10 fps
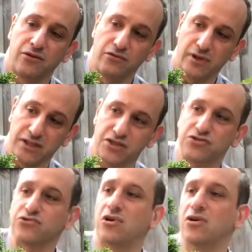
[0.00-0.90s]
really
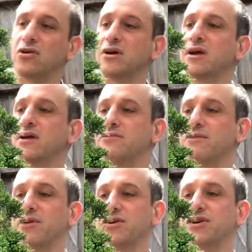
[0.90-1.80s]
strong,
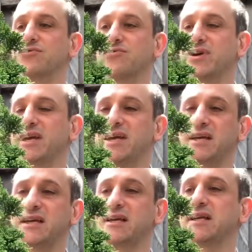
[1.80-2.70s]
very
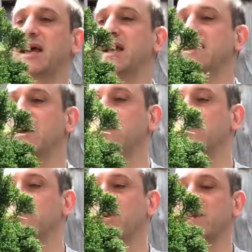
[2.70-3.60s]
green
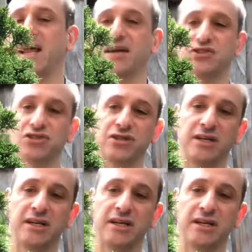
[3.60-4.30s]
and very lush.